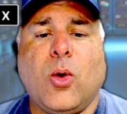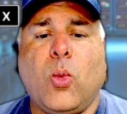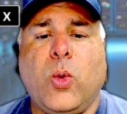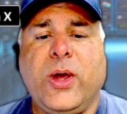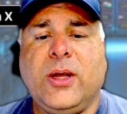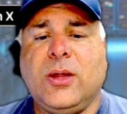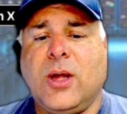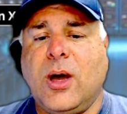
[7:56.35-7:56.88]

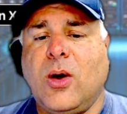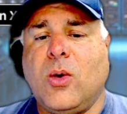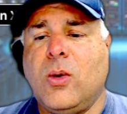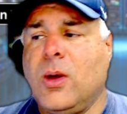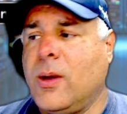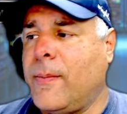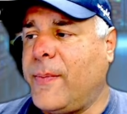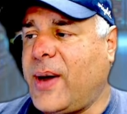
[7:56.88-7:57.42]
We know
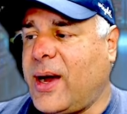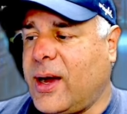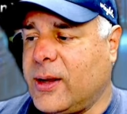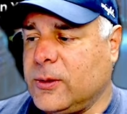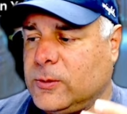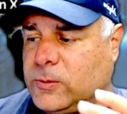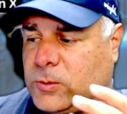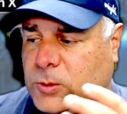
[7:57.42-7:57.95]

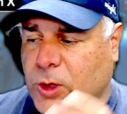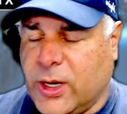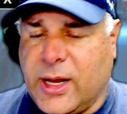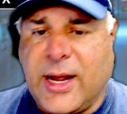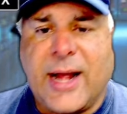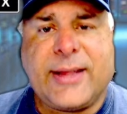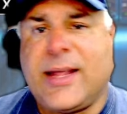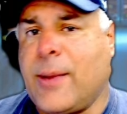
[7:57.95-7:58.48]
by
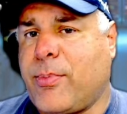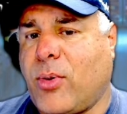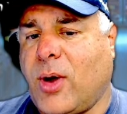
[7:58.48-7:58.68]
looking at that